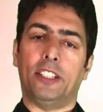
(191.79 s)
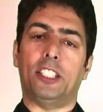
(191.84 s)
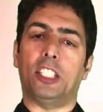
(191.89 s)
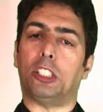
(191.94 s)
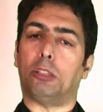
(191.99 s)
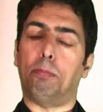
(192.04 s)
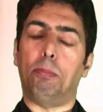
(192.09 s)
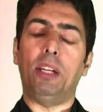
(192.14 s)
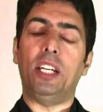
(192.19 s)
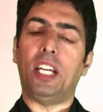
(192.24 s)
the
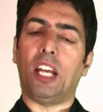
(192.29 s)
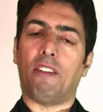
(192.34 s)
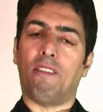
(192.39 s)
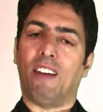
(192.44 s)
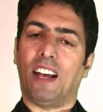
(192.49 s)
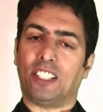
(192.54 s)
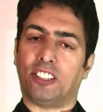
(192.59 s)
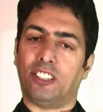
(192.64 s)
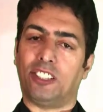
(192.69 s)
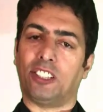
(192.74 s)
splenic
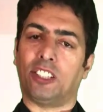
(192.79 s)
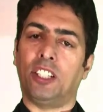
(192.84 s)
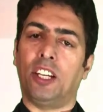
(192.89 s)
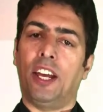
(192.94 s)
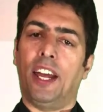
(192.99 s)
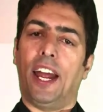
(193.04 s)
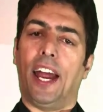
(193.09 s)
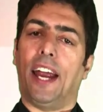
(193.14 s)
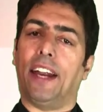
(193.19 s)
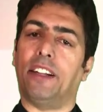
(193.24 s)
vessels
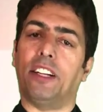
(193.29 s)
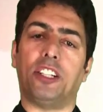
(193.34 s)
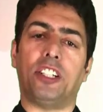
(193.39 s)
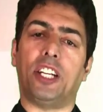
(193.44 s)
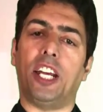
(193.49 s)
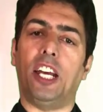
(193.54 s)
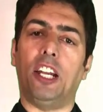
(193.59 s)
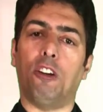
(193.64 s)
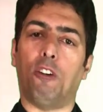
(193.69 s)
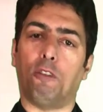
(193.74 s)
and the
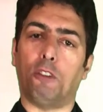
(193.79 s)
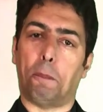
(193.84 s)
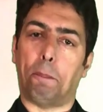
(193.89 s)
tail